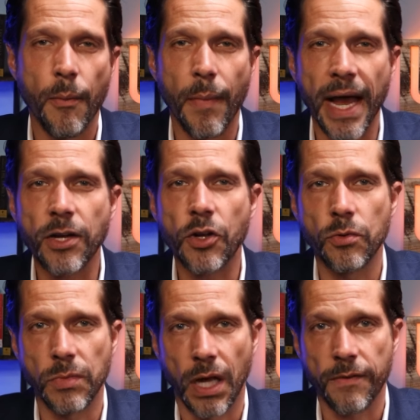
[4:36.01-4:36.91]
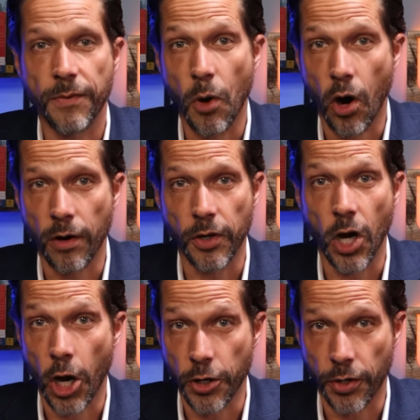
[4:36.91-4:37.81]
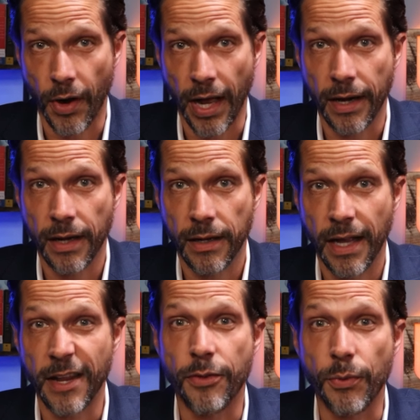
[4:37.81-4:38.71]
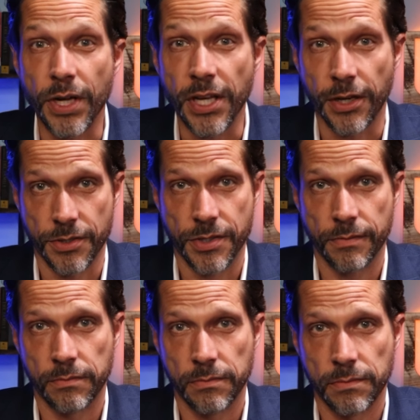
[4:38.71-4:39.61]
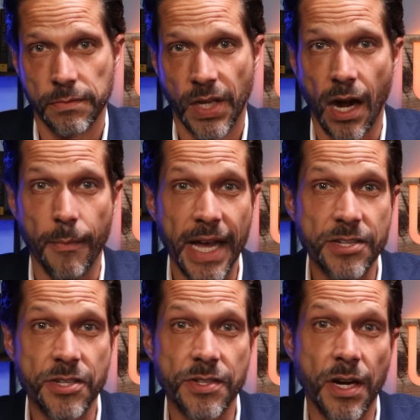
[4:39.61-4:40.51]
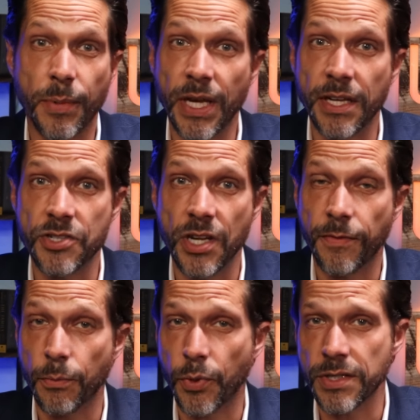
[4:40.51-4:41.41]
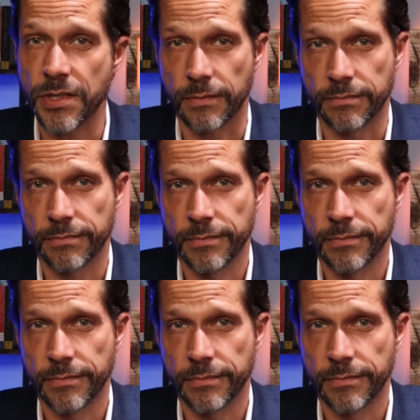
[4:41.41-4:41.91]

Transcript: Magna cum laude from Harvard undergrad in 3 years. Got a master's and a PhD from Princeton.